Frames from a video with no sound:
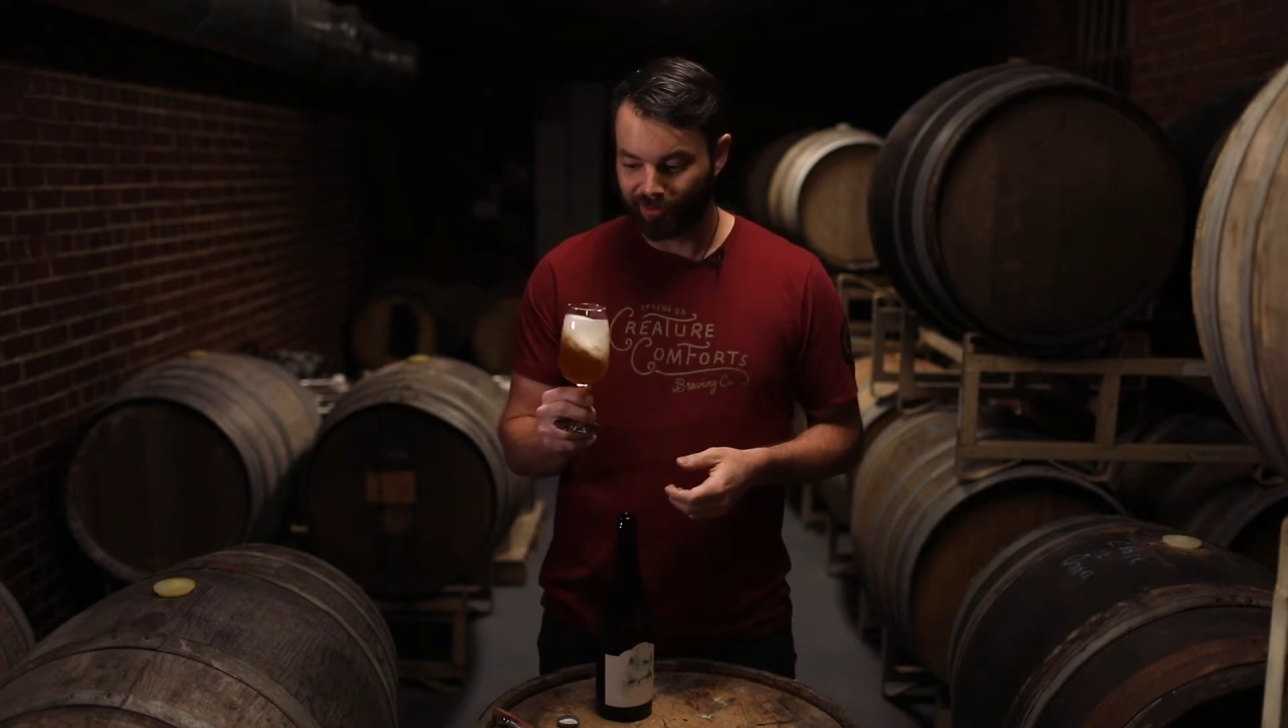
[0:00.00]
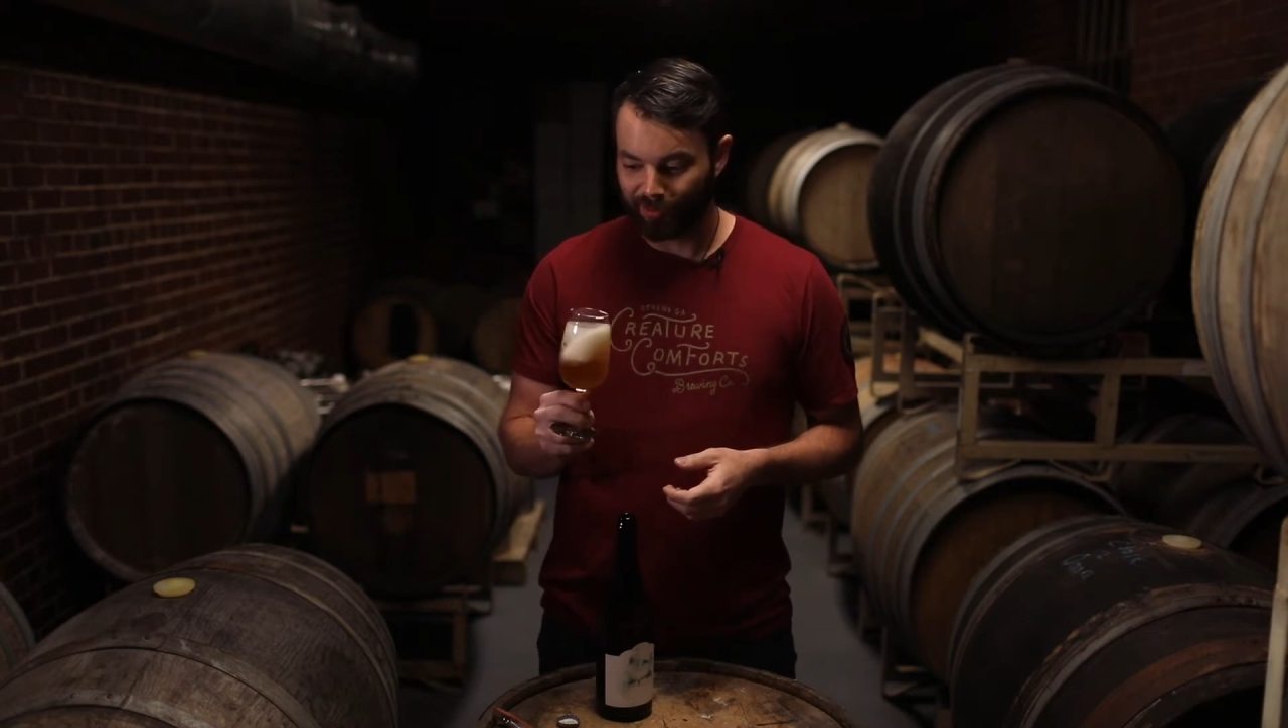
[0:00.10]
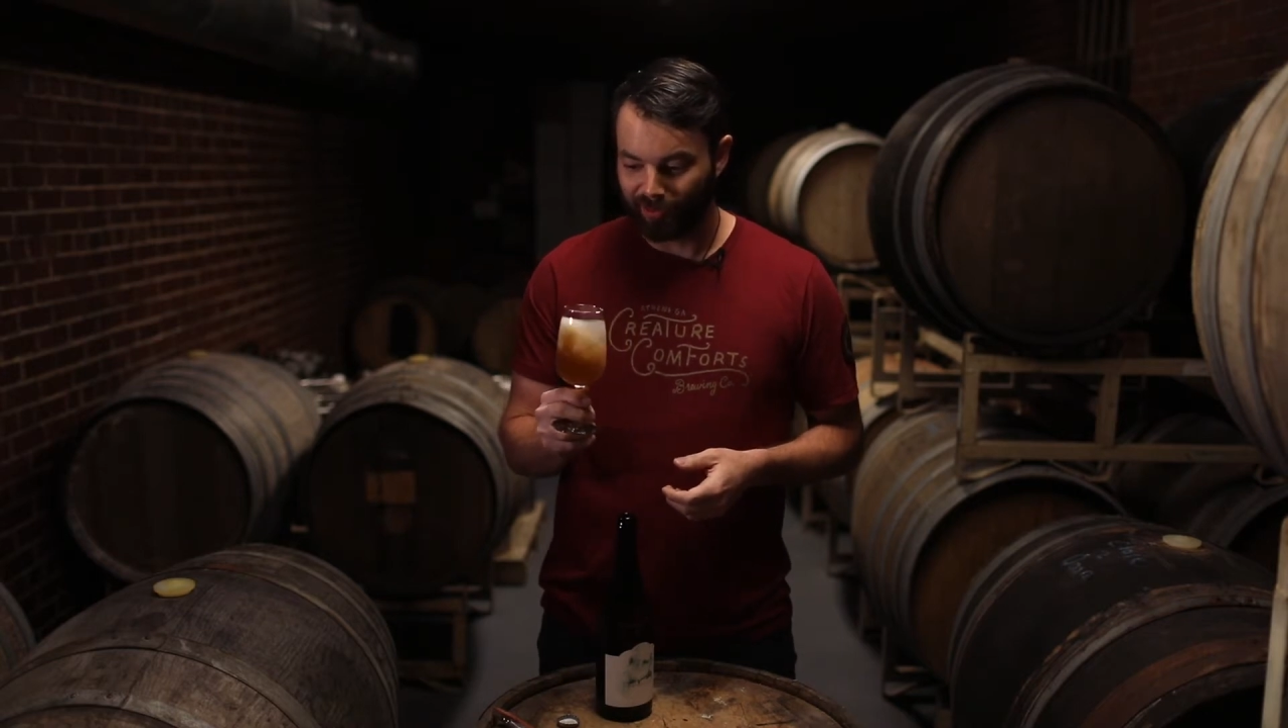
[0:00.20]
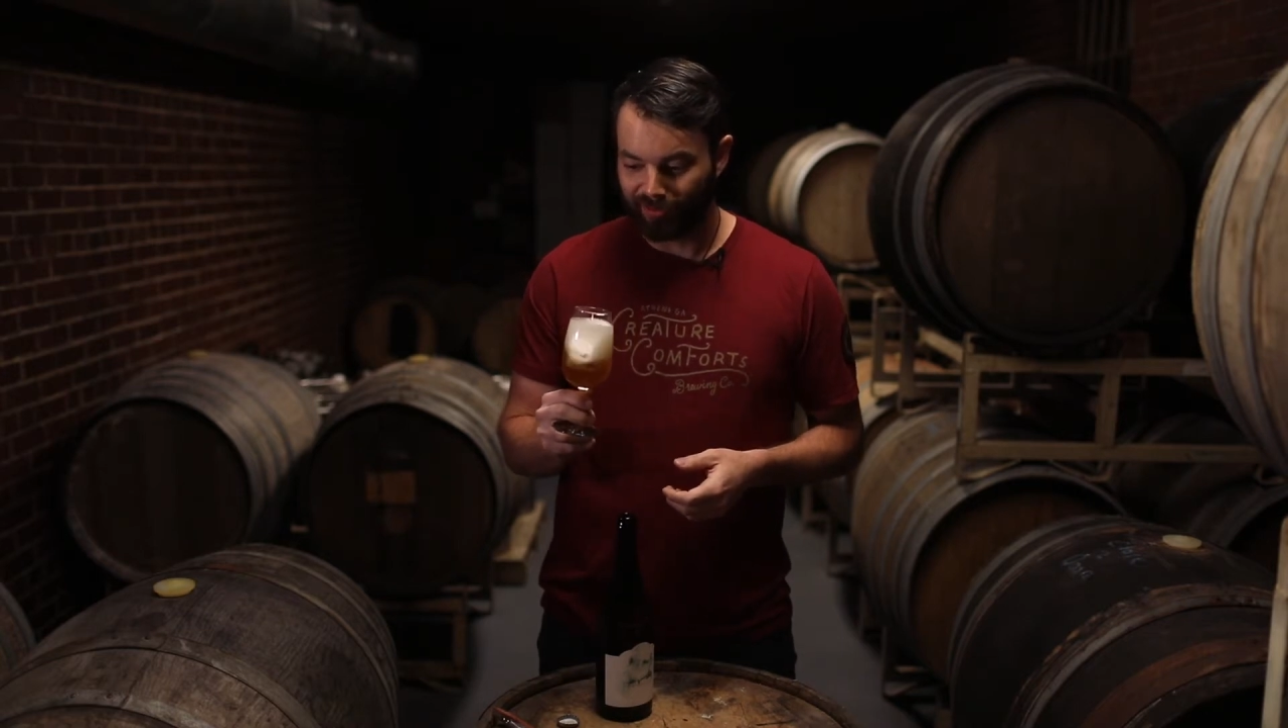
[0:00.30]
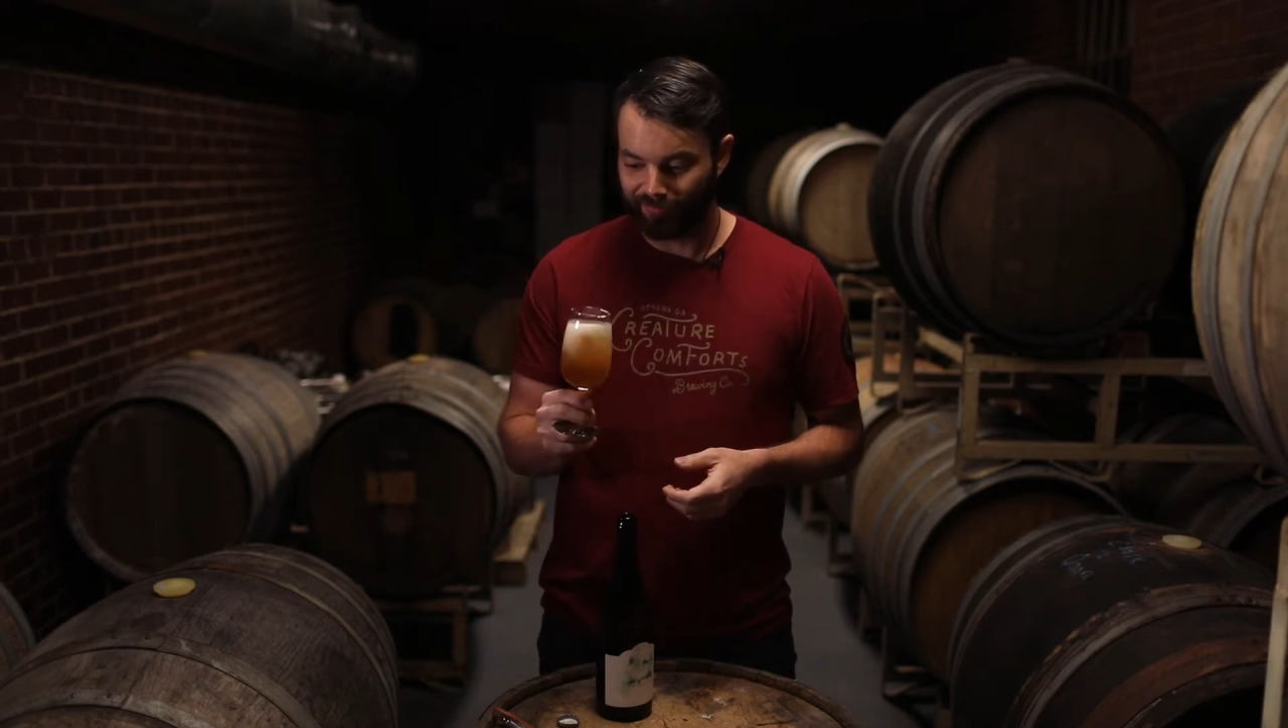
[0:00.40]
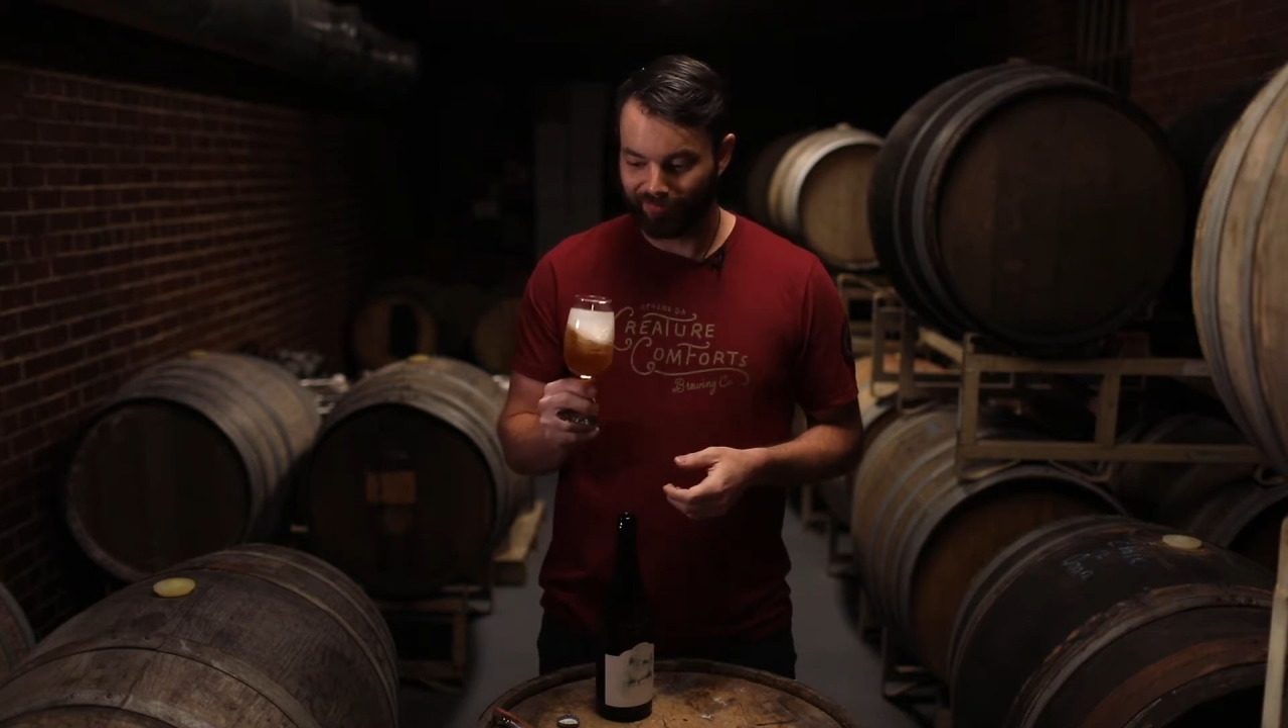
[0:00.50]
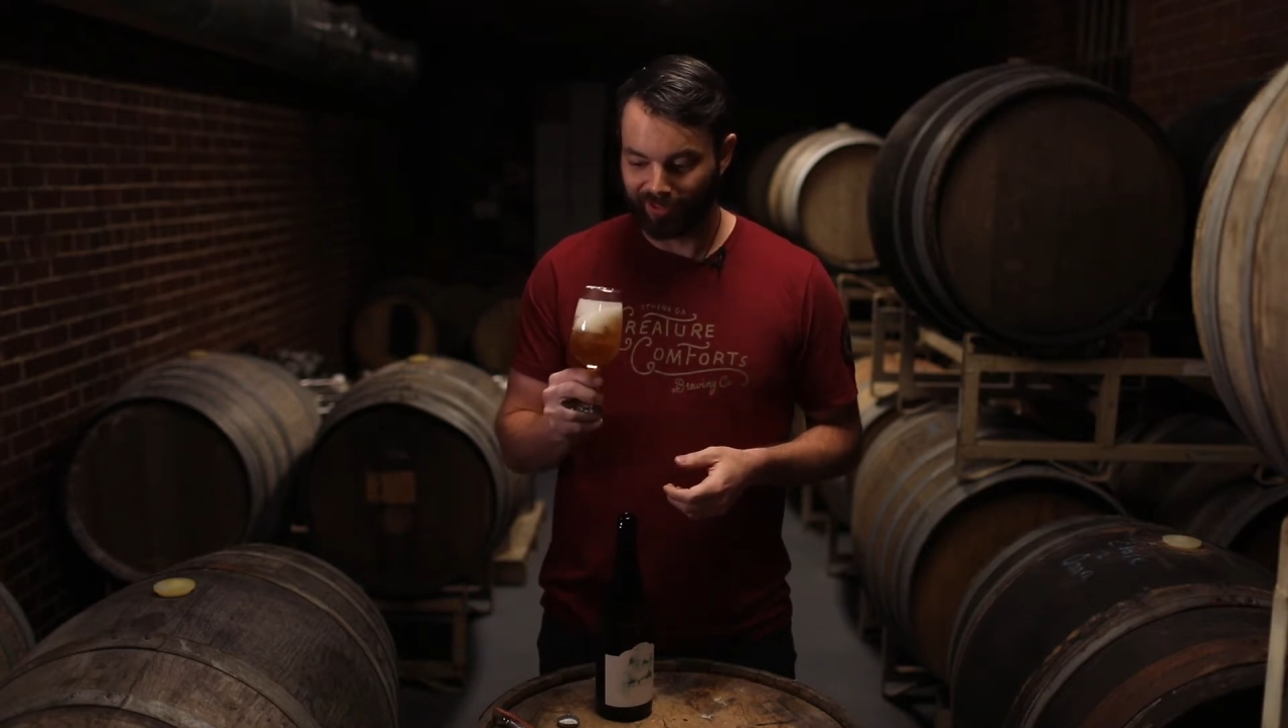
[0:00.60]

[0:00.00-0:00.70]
to smell.